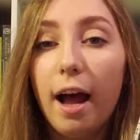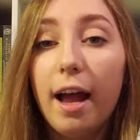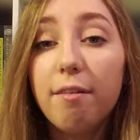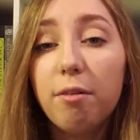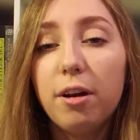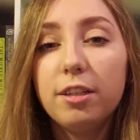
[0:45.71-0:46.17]
I
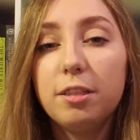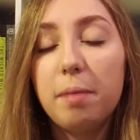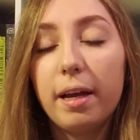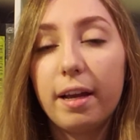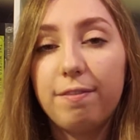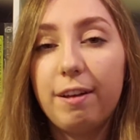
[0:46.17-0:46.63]
have wanted to
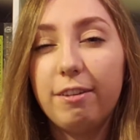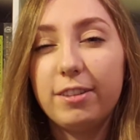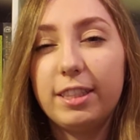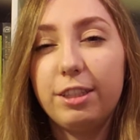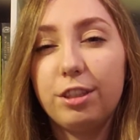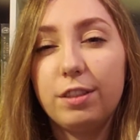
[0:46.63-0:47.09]
make a favorite
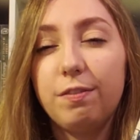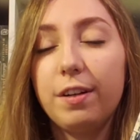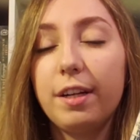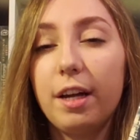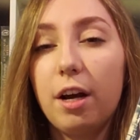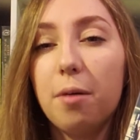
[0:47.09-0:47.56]
series
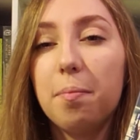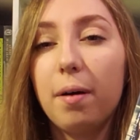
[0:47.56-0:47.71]
video,